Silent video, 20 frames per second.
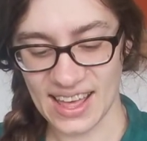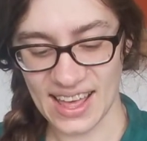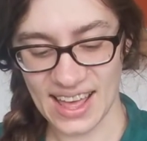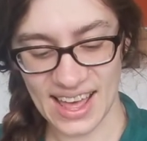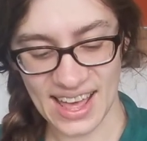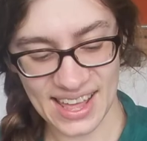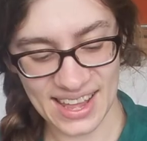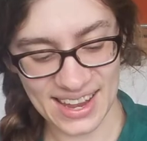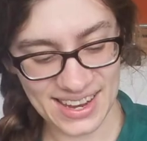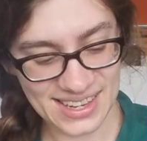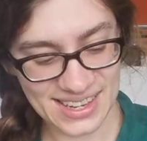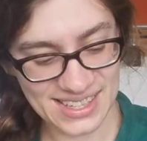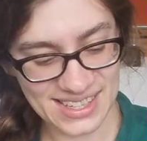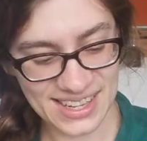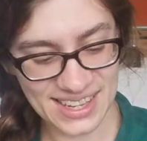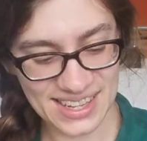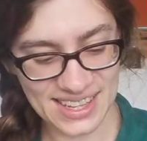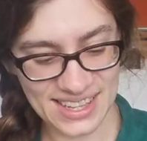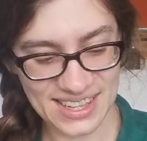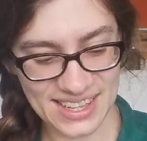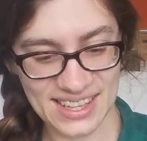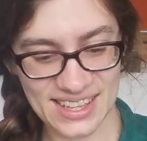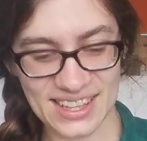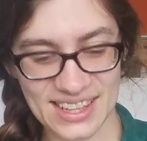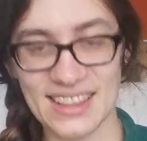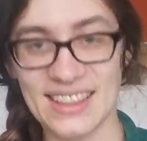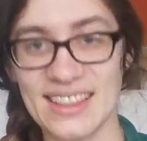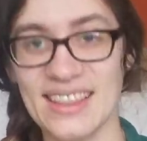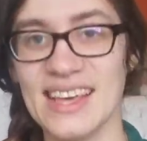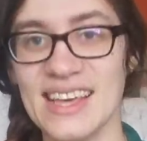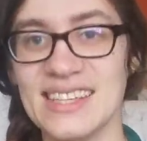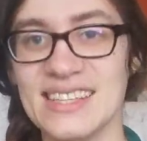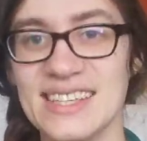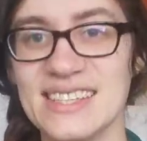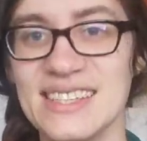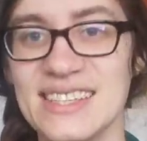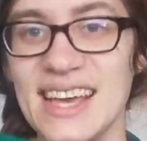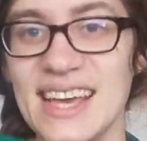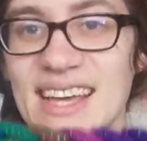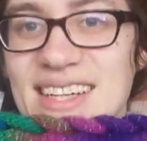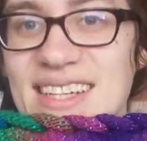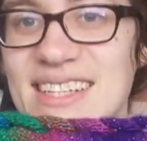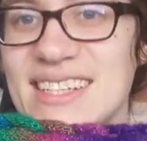And this is it.